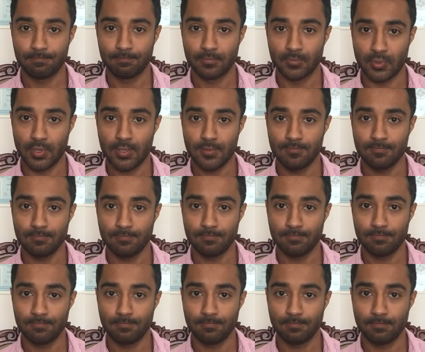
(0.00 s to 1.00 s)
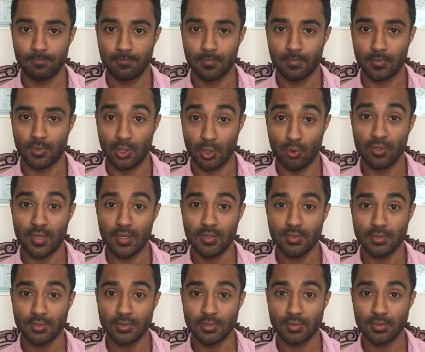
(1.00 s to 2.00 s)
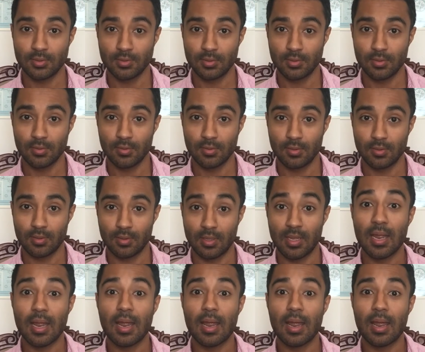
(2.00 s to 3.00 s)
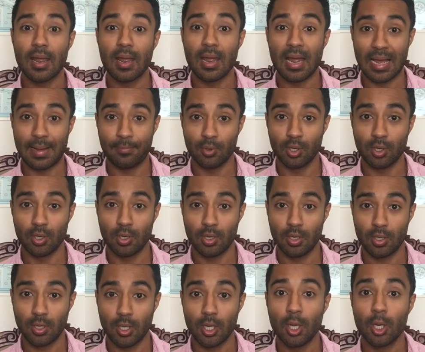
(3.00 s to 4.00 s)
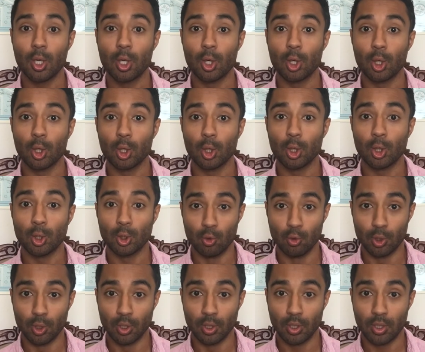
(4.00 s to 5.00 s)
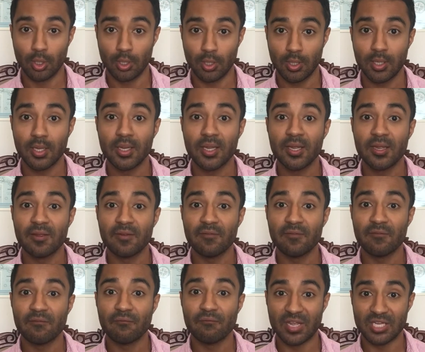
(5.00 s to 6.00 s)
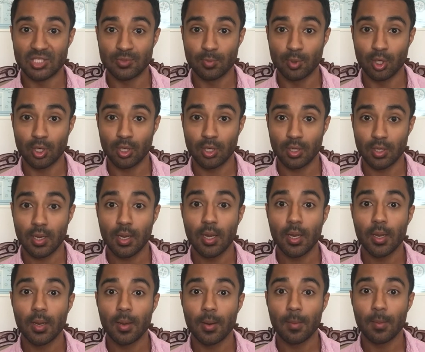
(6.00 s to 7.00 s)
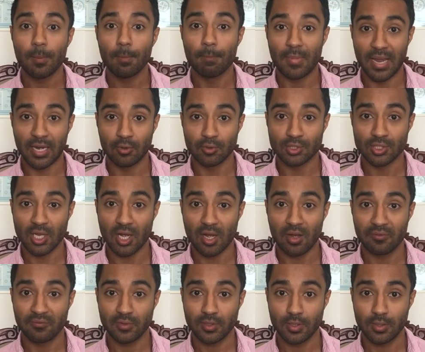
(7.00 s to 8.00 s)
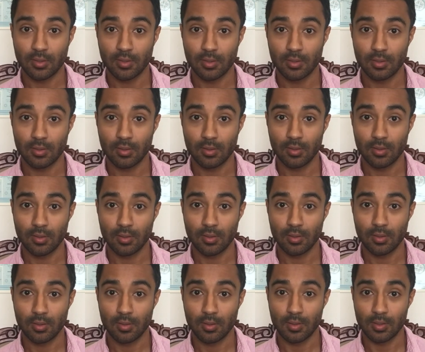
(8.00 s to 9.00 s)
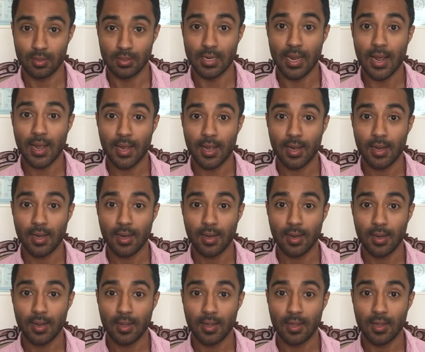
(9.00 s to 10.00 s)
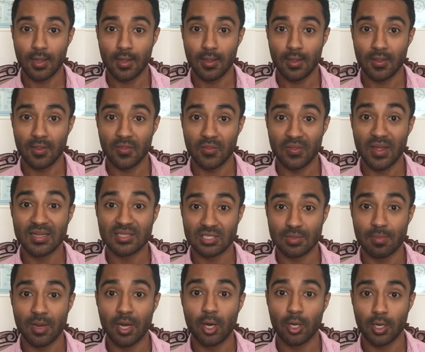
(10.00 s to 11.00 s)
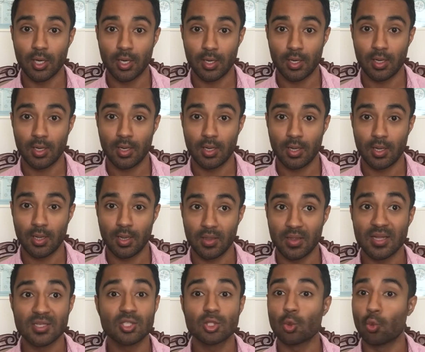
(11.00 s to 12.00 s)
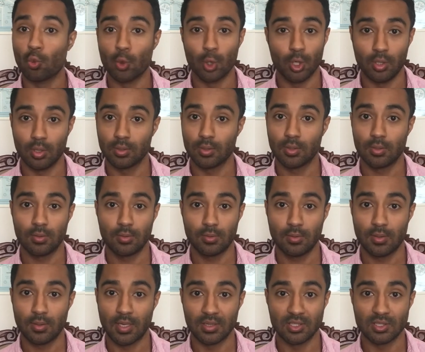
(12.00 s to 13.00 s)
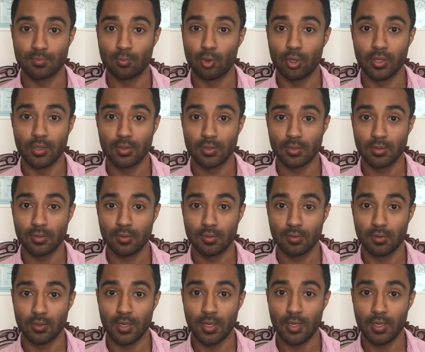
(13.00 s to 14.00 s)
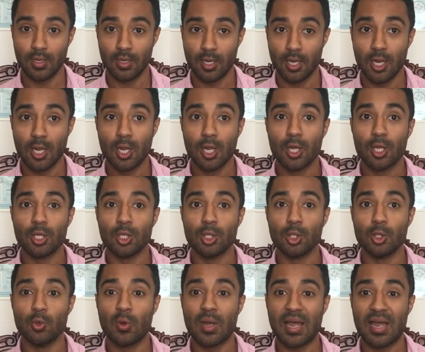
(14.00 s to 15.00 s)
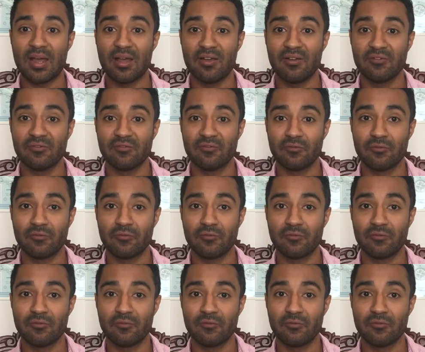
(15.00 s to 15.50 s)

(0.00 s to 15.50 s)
Okay? You know who that is? Apple, Google, Facebook, Microsoft. Yeah, that's America. That's the world at this point. Okay? You have,